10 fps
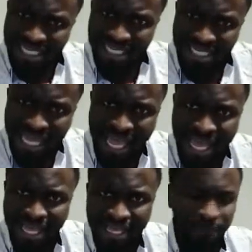is here.
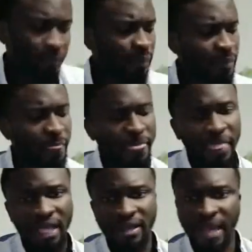
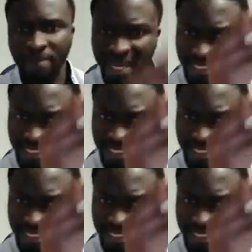A message